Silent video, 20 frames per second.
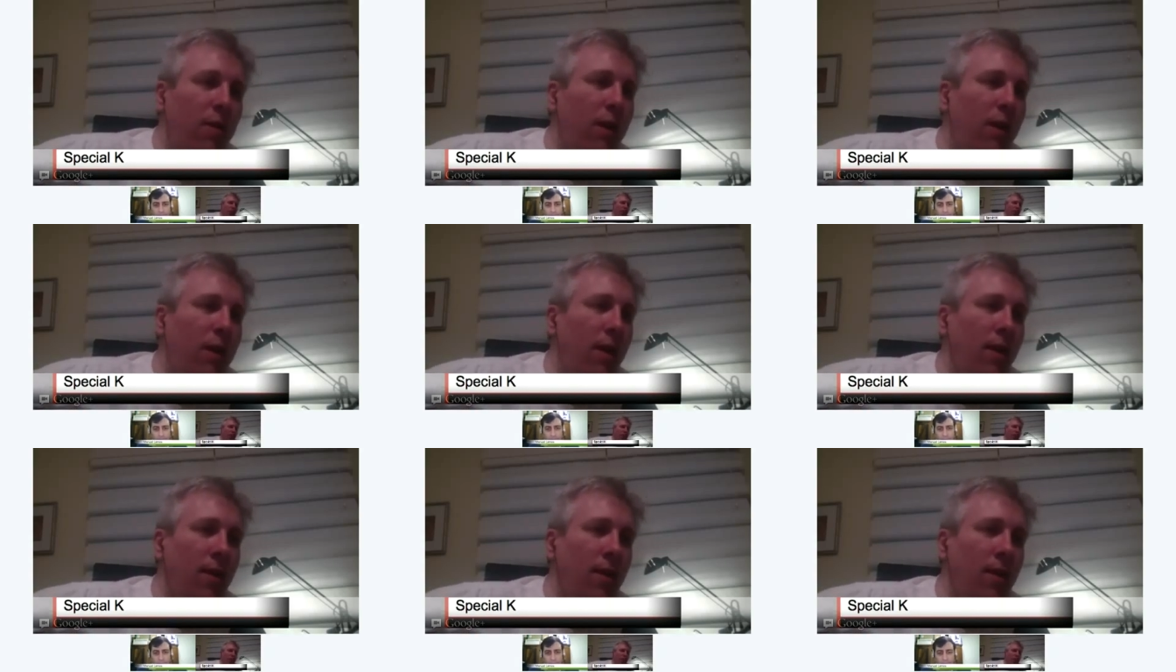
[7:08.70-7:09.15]

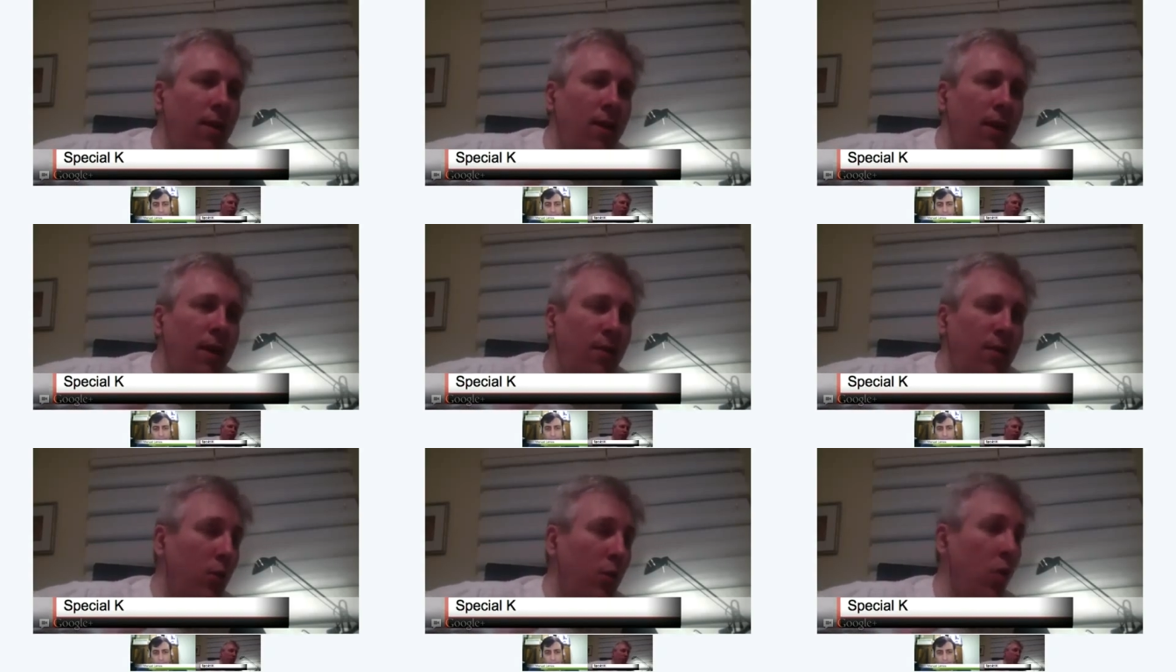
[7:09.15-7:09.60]
and
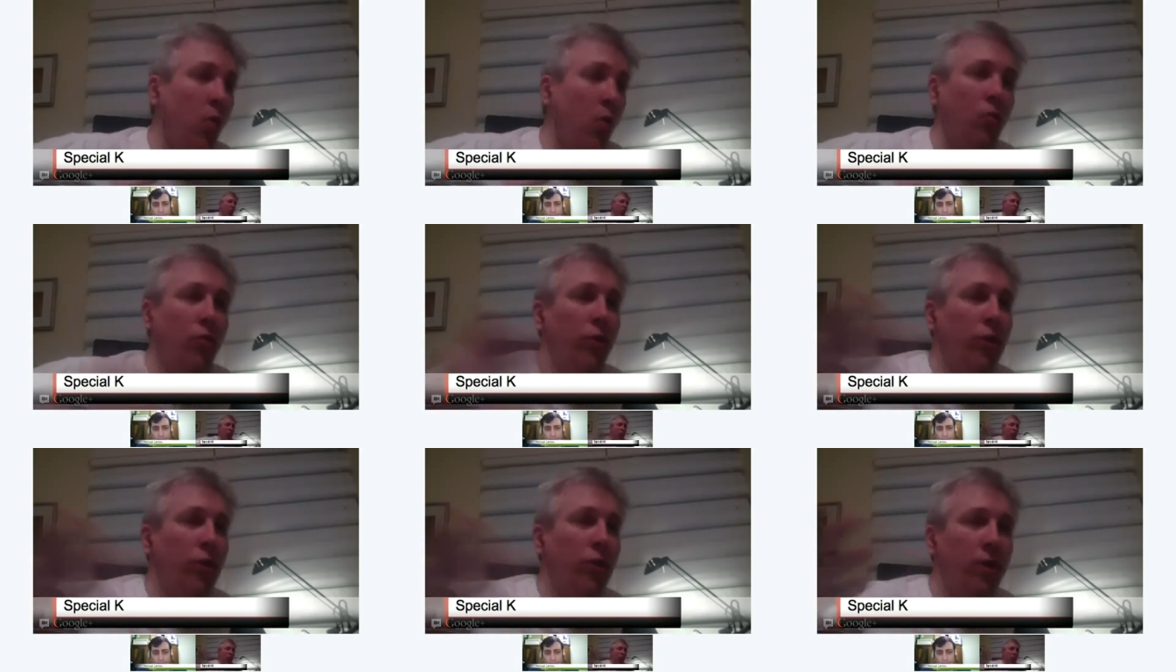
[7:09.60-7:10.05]
it's
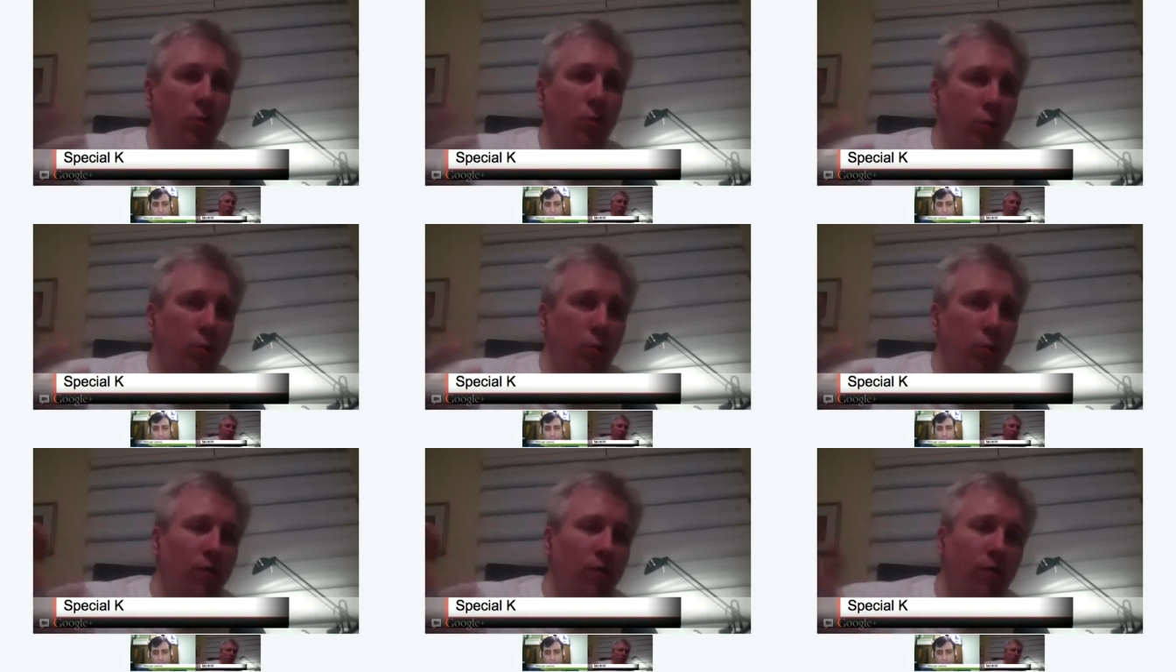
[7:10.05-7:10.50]
only going to
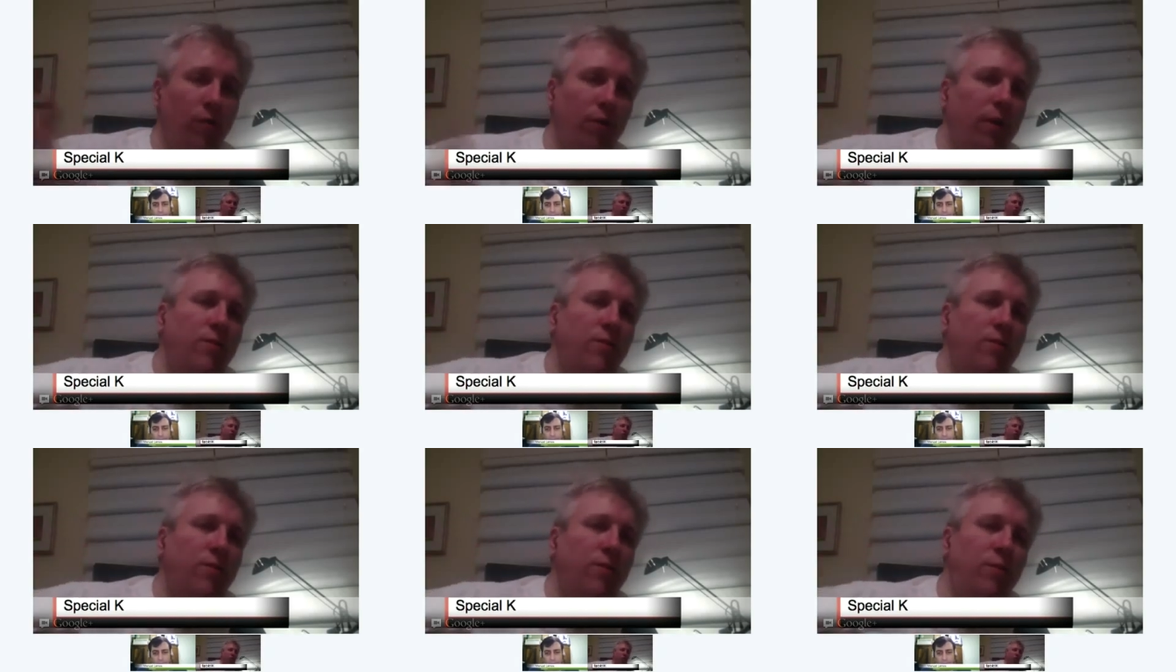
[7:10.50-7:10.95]
work for the
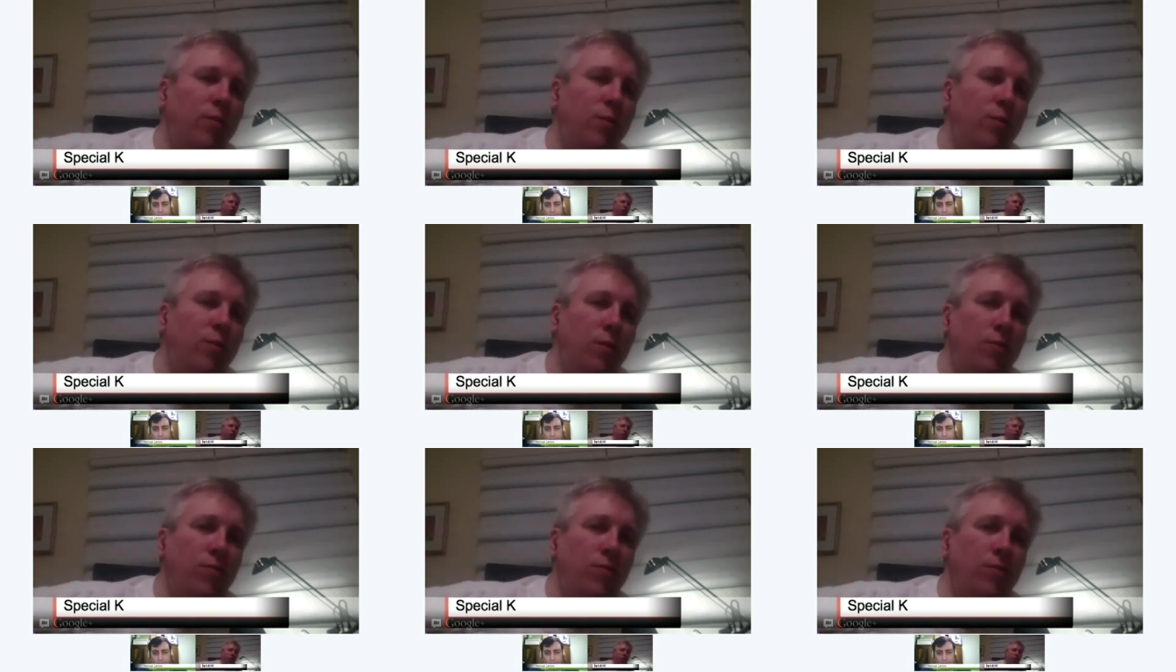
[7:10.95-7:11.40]
next few
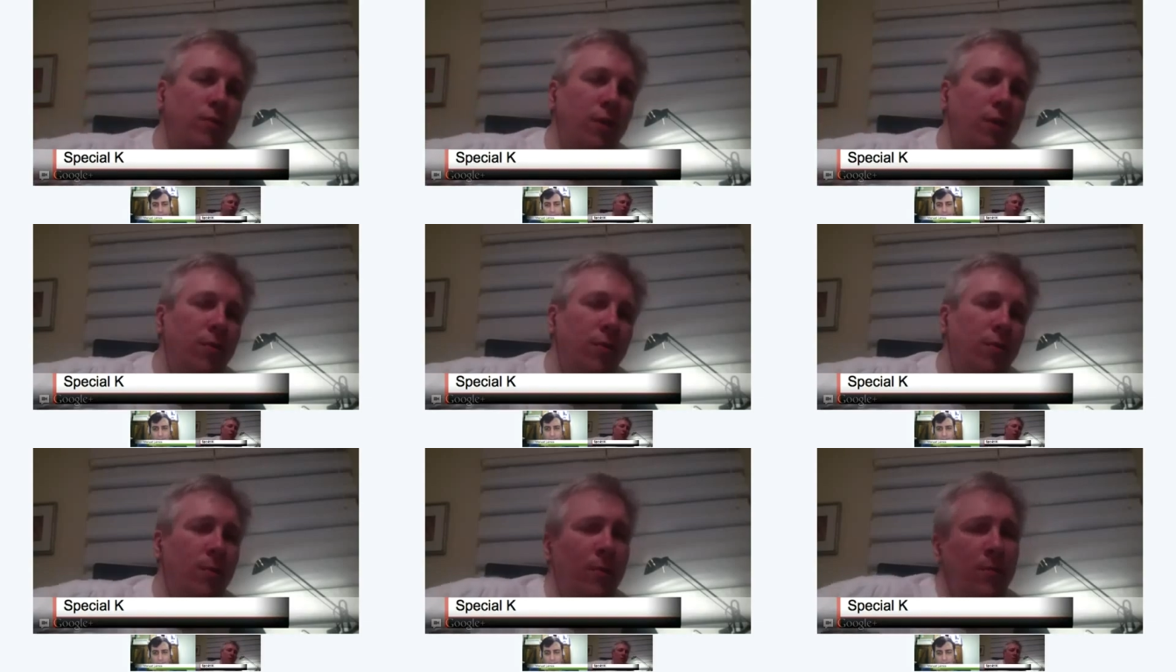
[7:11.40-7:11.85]
years for
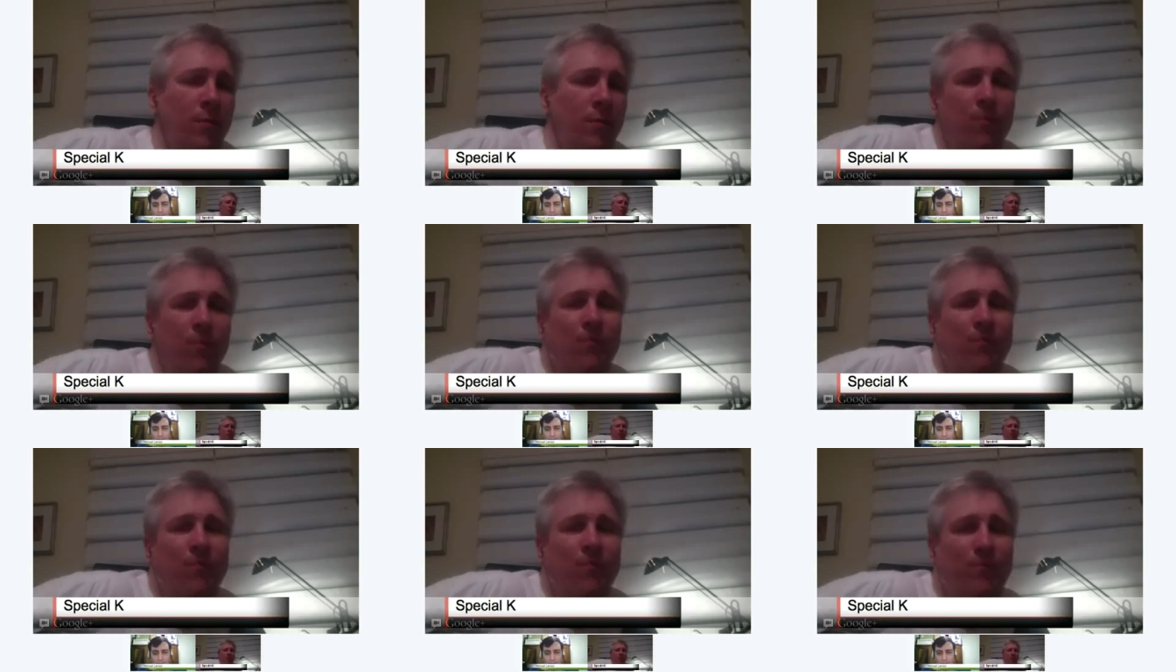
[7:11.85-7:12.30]
them. I mean,
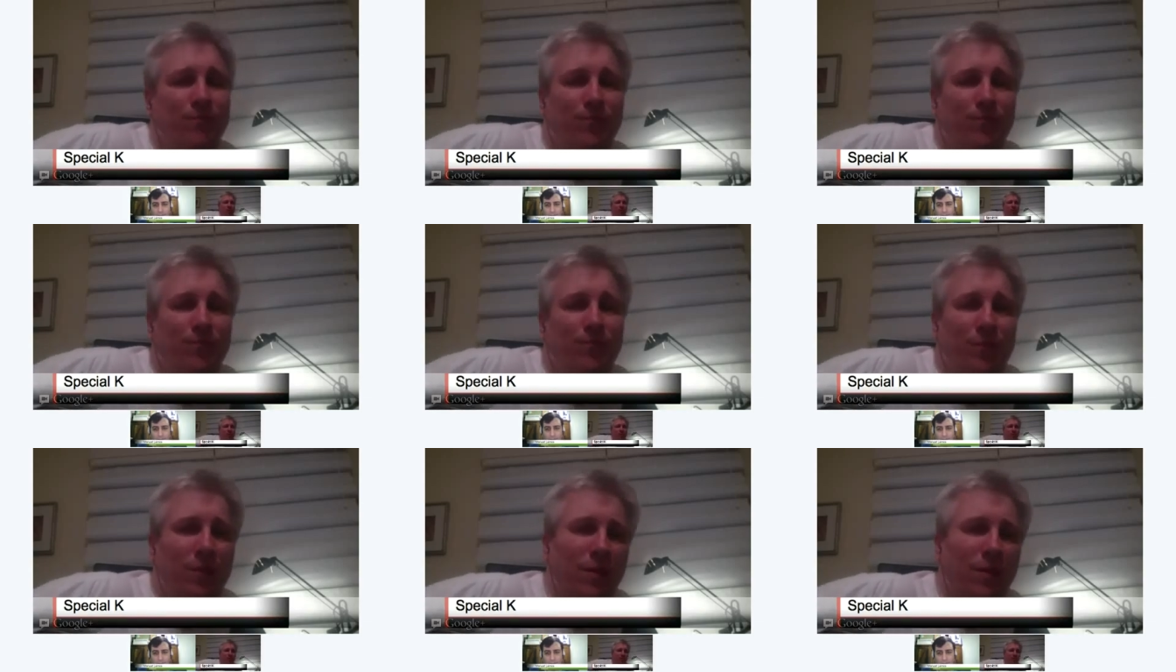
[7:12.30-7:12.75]

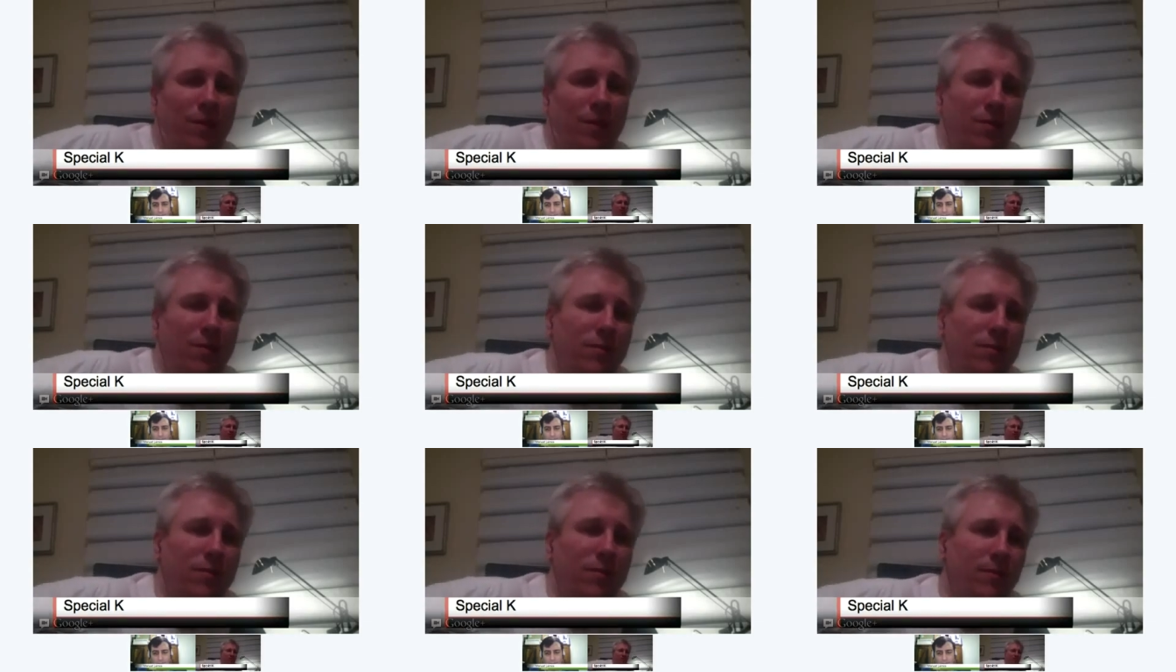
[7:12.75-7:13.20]
it's...